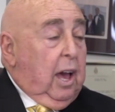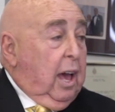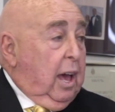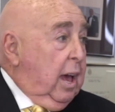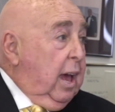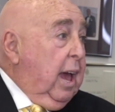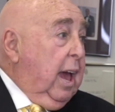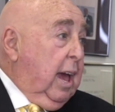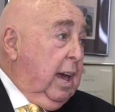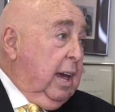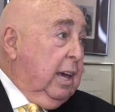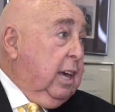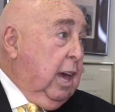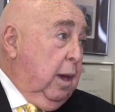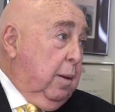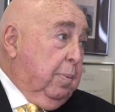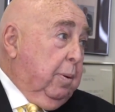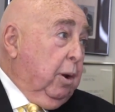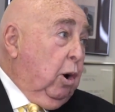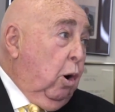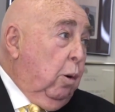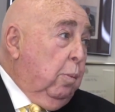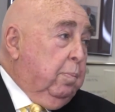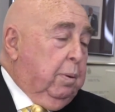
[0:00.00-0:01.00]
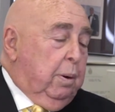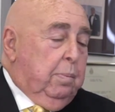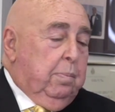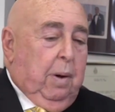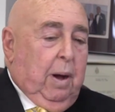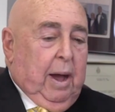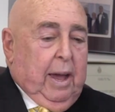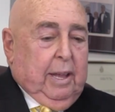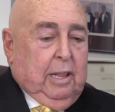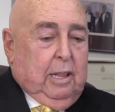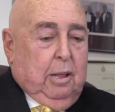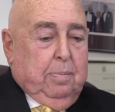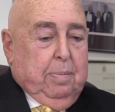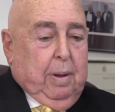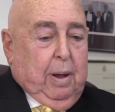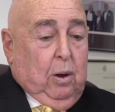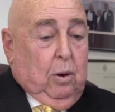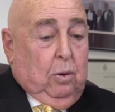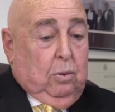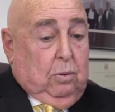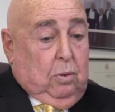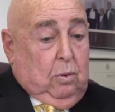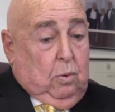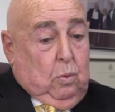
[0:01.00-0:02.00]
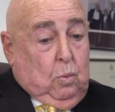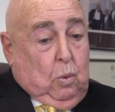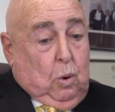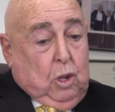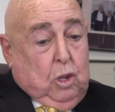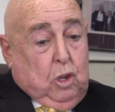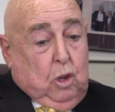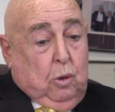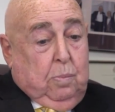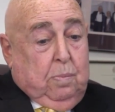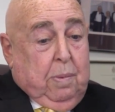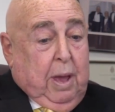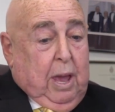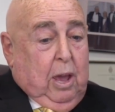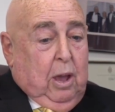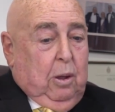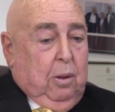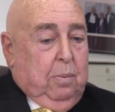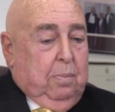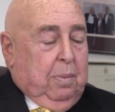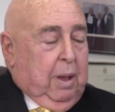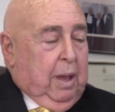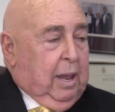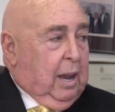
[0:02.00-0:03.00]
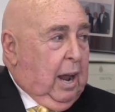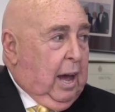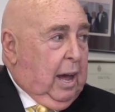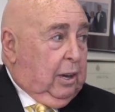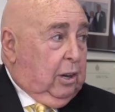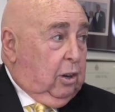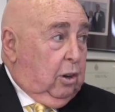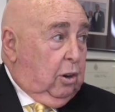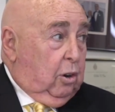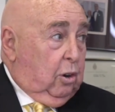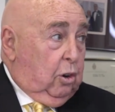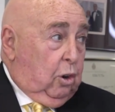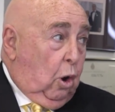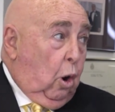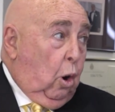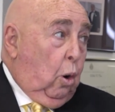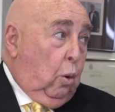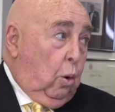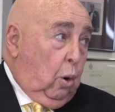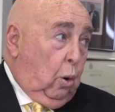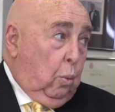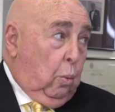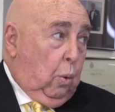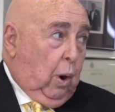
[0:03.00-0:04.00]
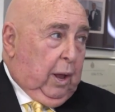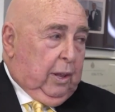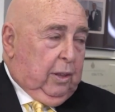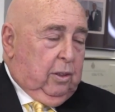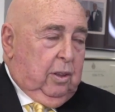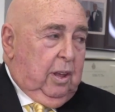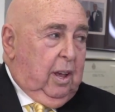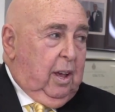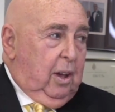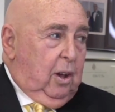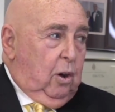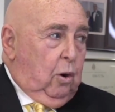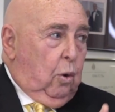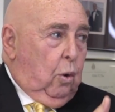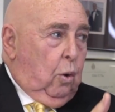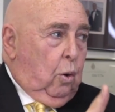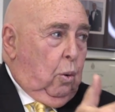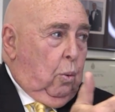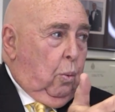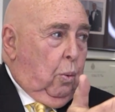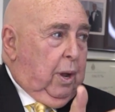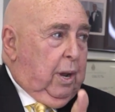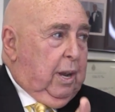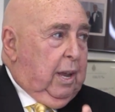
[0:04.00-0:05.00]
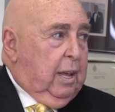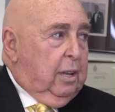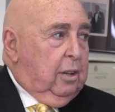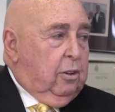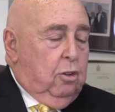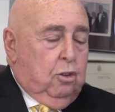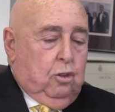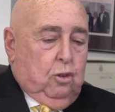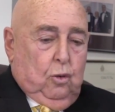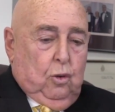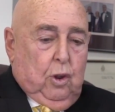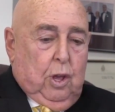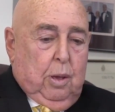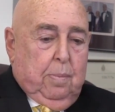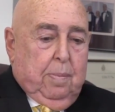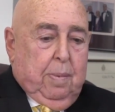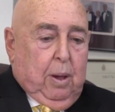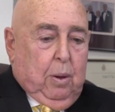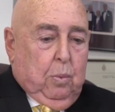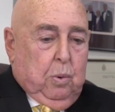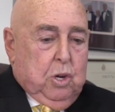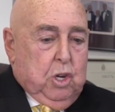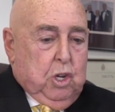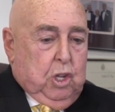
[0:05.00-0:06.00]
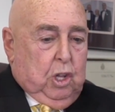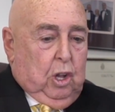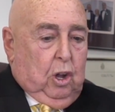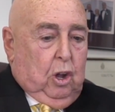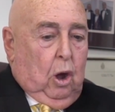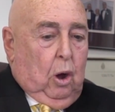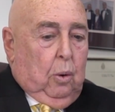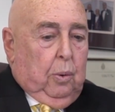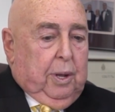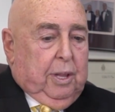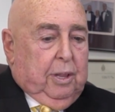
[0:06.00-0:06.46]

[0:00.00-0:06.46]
and keep an open mind about what you may or may not know or want, or what industry you may wish to go